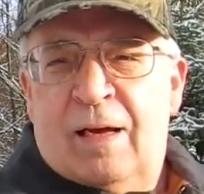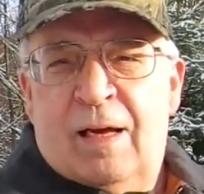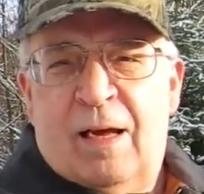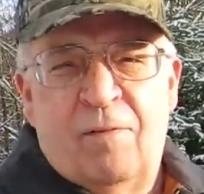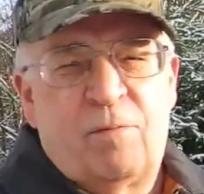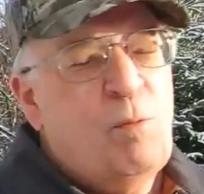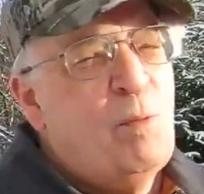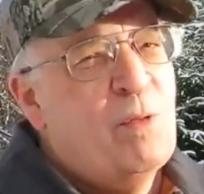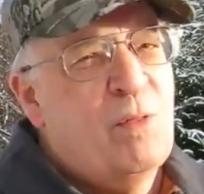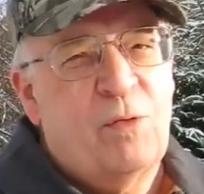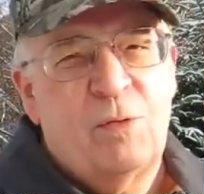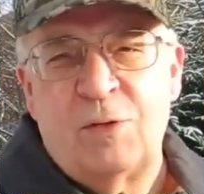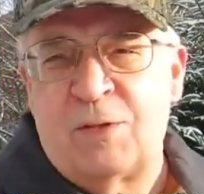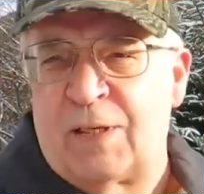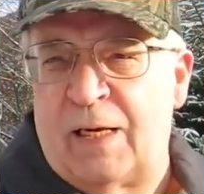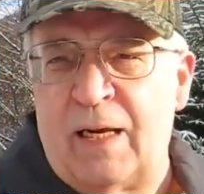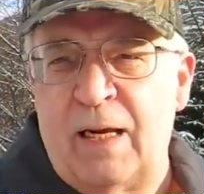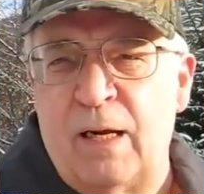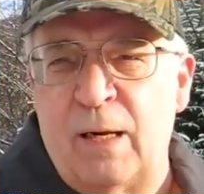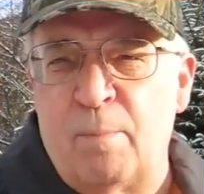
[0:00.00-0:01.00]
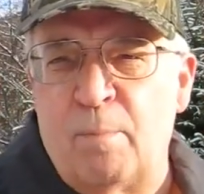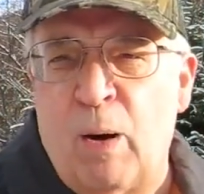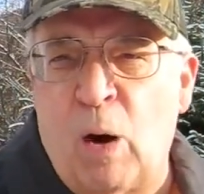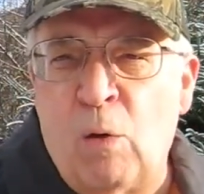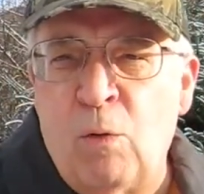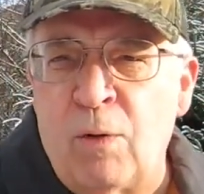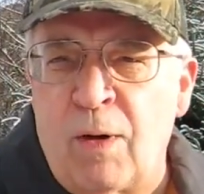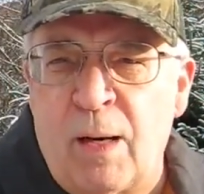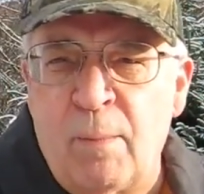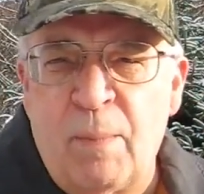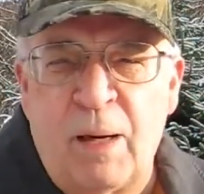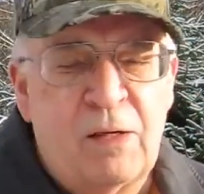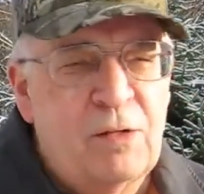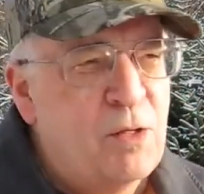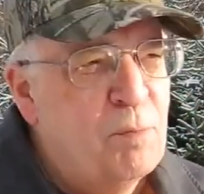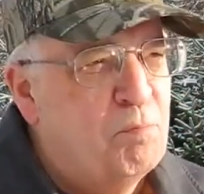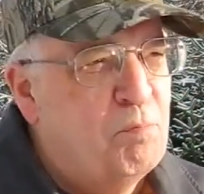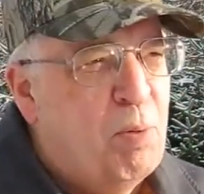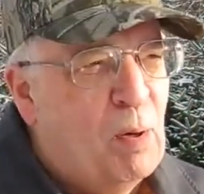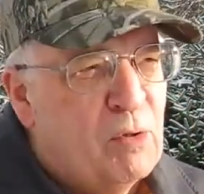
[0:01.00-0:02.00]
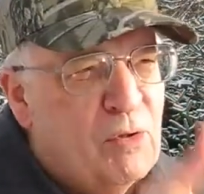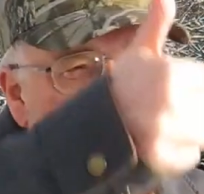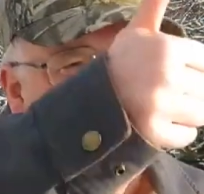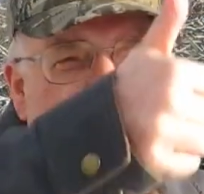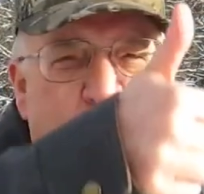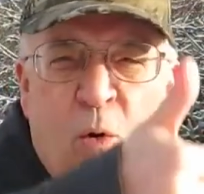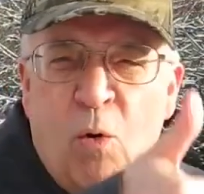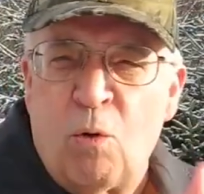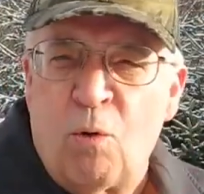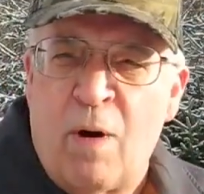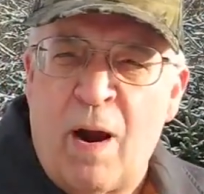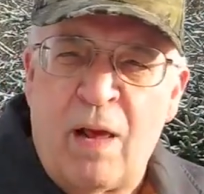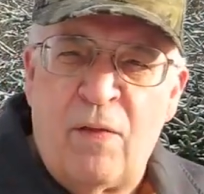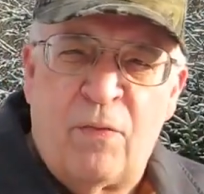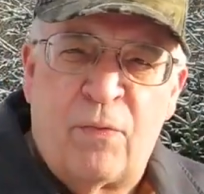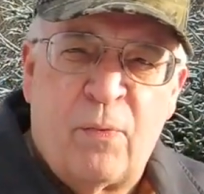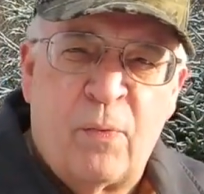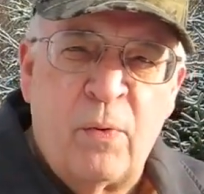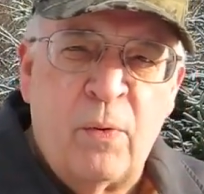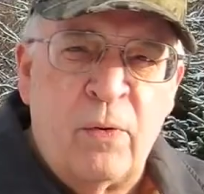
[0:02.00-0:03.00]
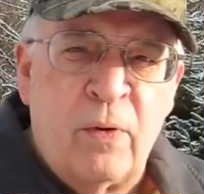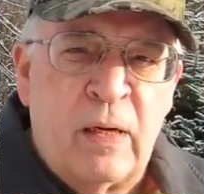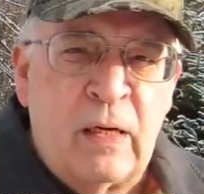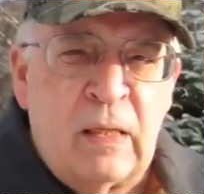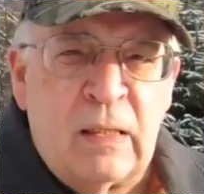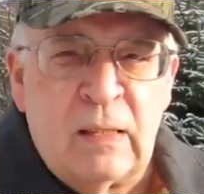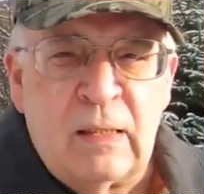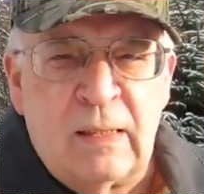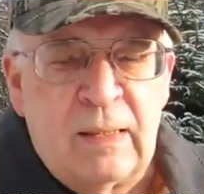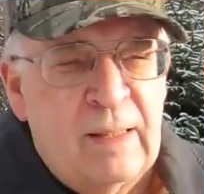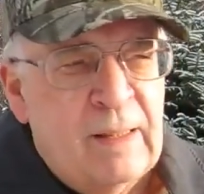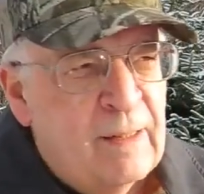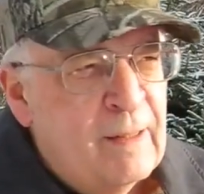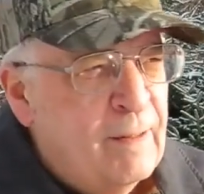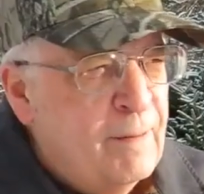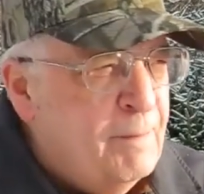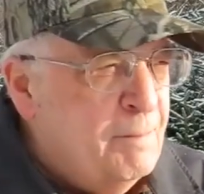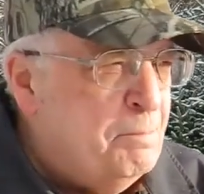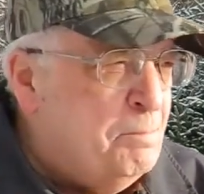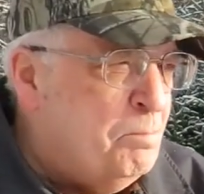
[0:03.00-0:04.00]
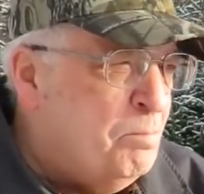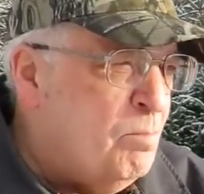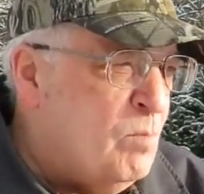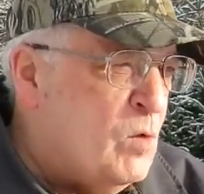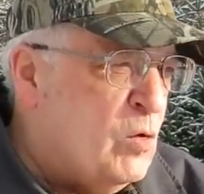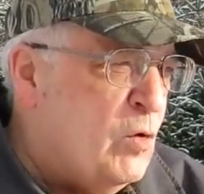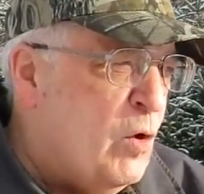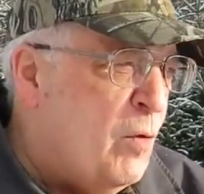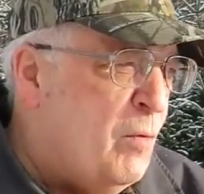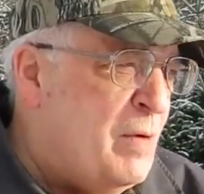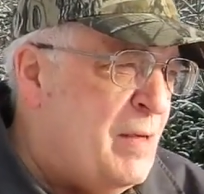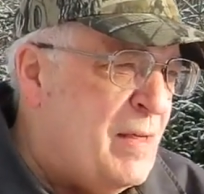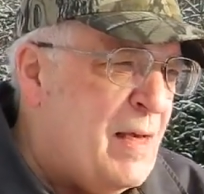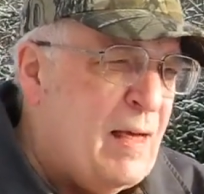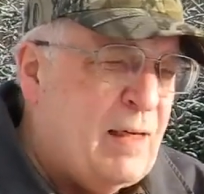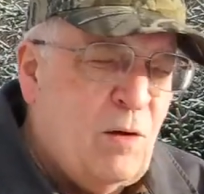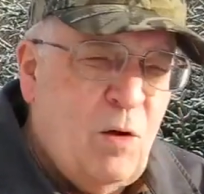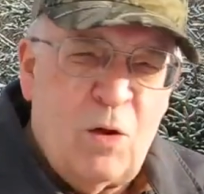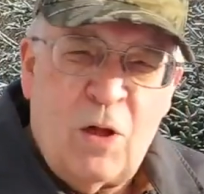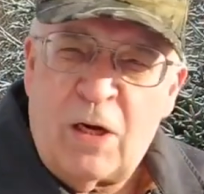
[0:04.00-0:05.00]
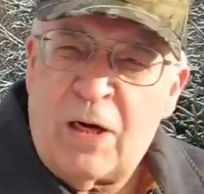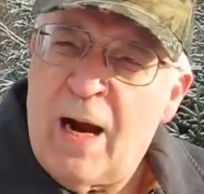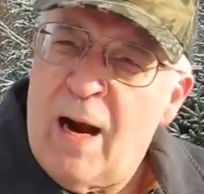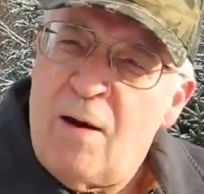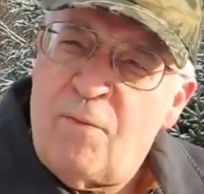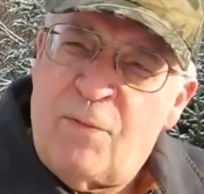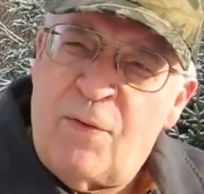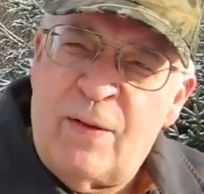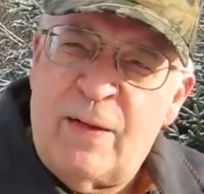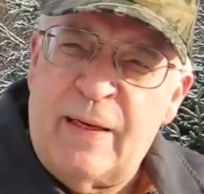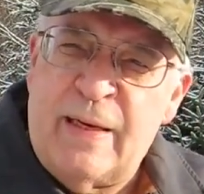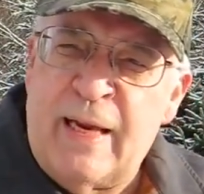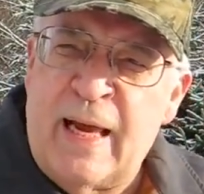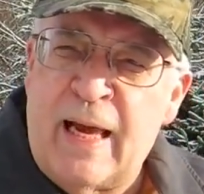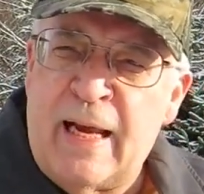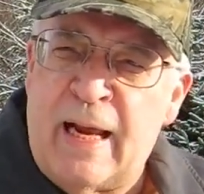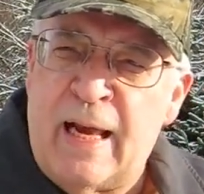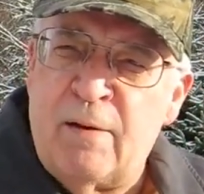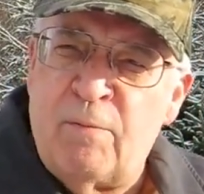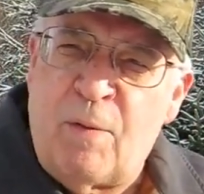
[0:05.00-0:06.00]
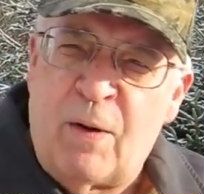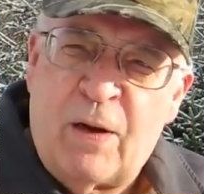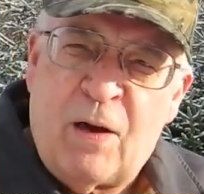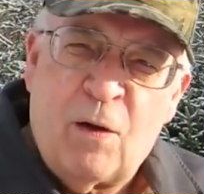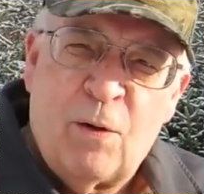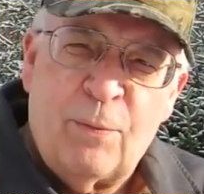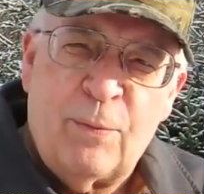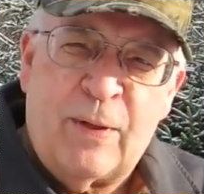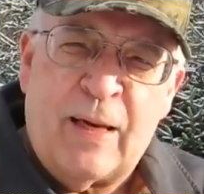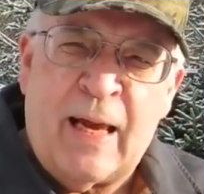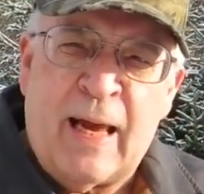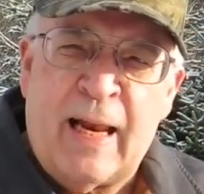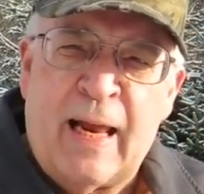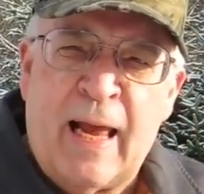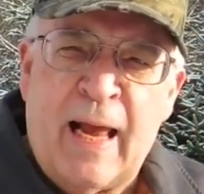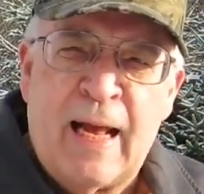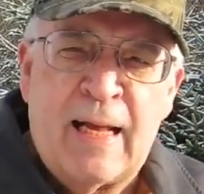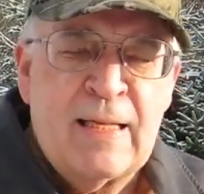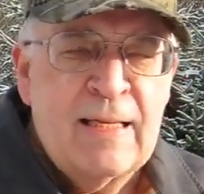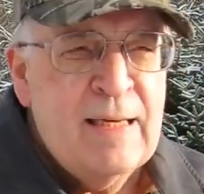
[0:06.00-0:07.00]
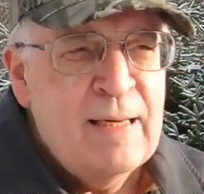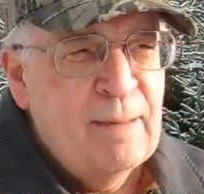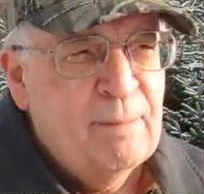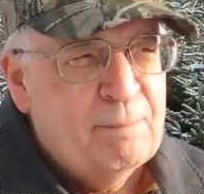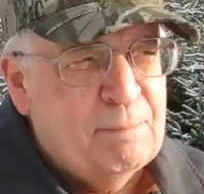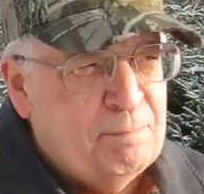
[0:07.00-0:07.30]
If one of those had hit a boat, I mean, just punch a hole right through it. So you always had to look out for the deadhead. We call them deadheads.